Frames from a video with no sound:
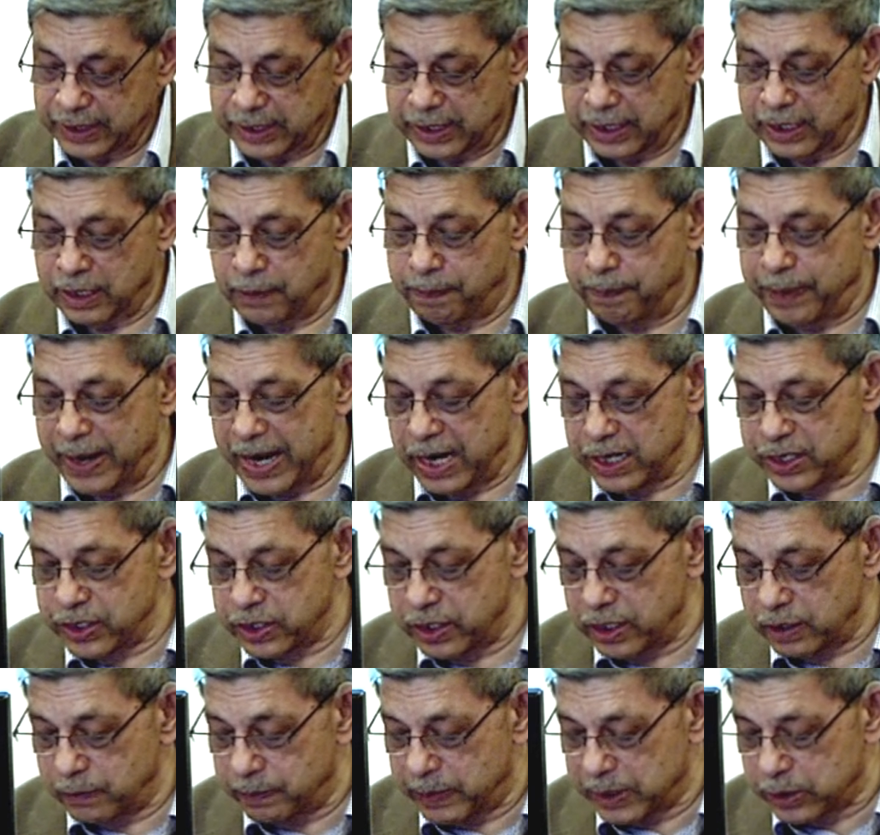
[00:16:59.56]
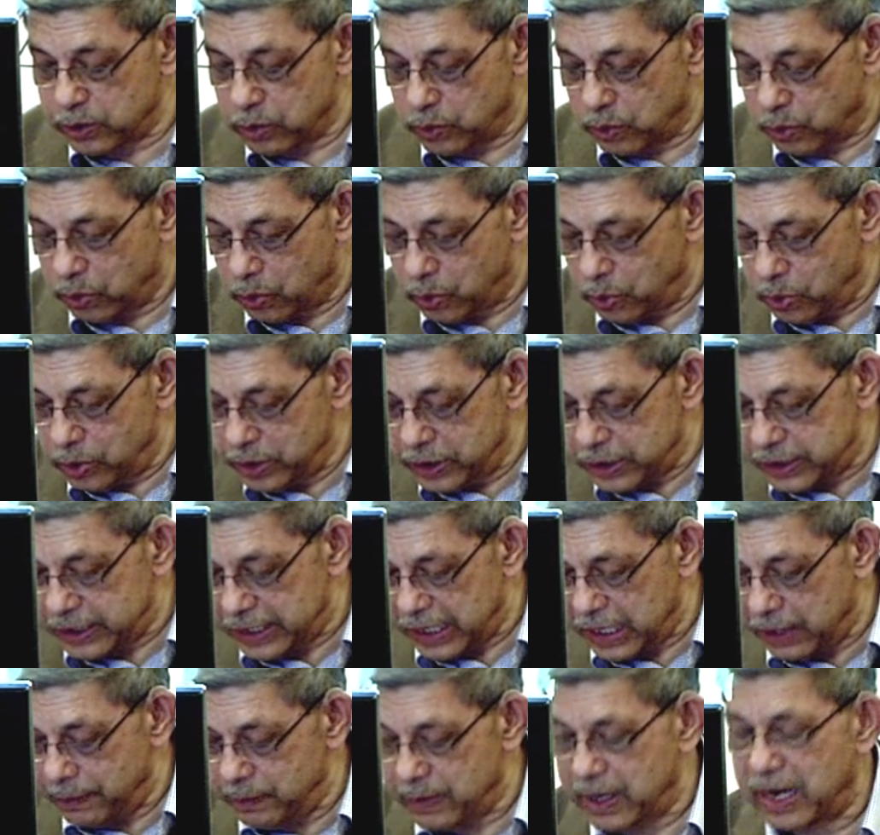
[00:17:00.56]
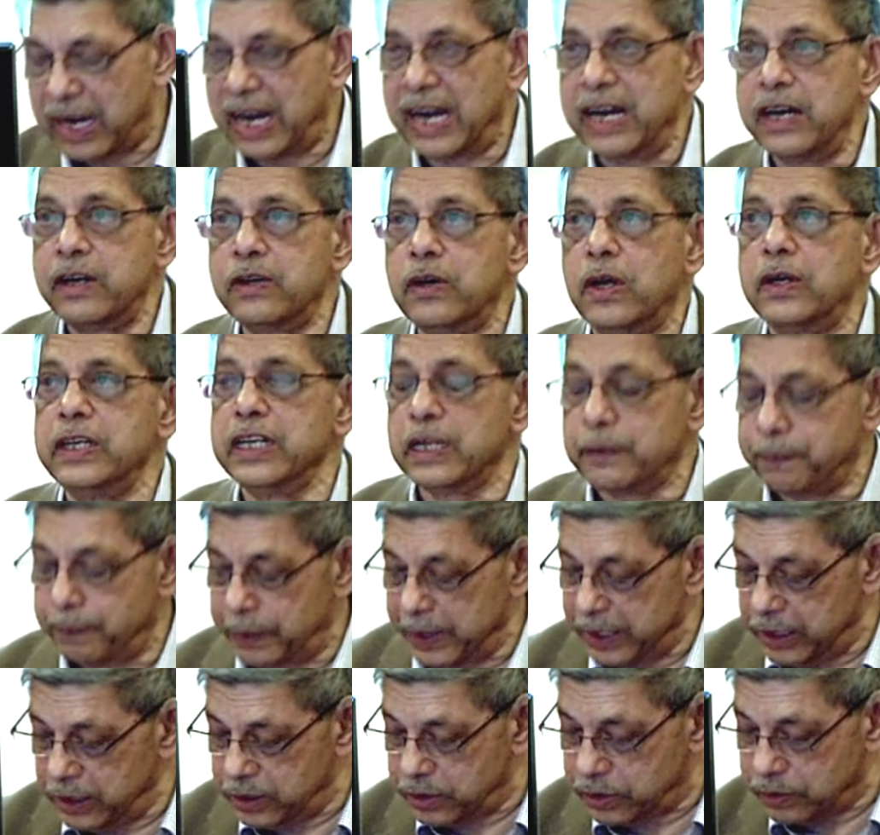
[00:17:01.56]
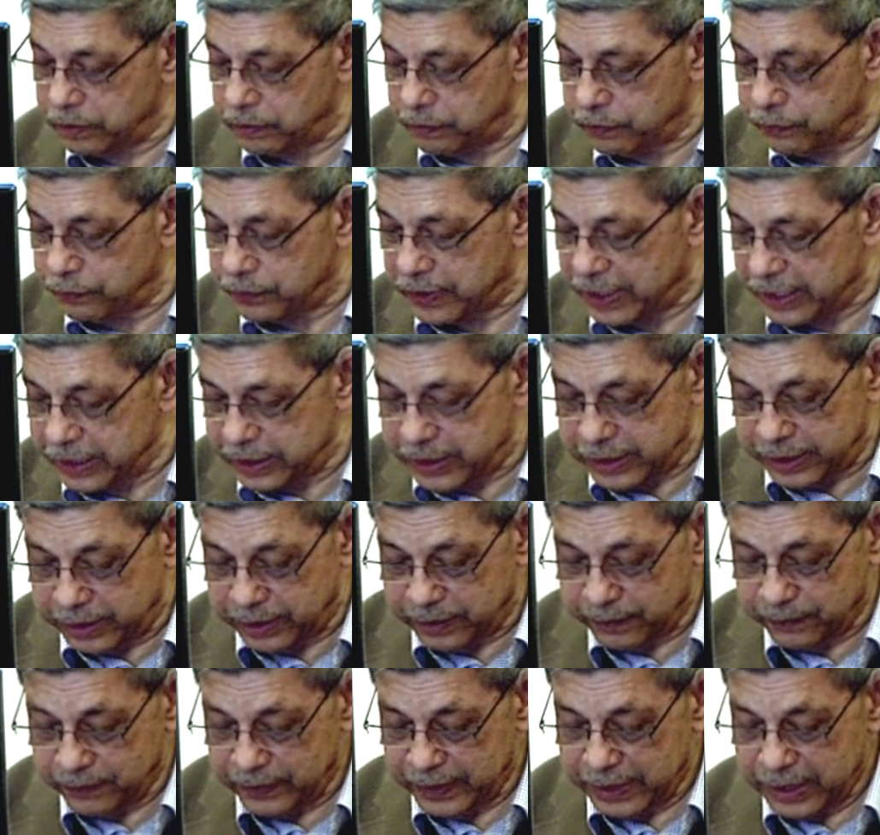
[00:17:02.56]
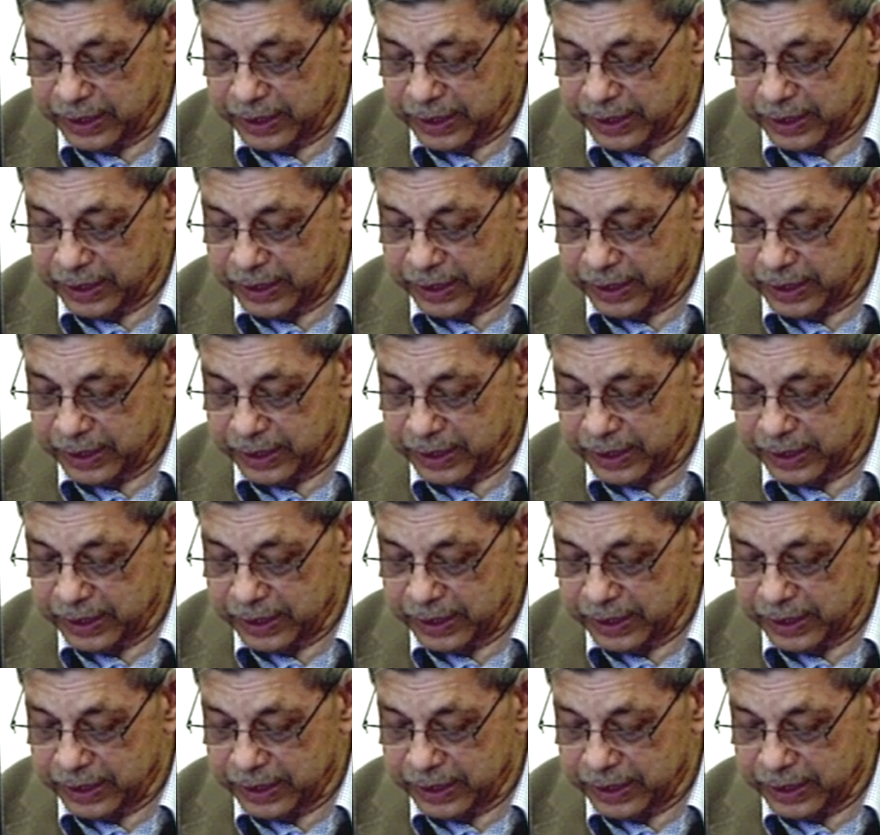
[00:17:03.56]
In a passionate but all the same ironic piece of writing,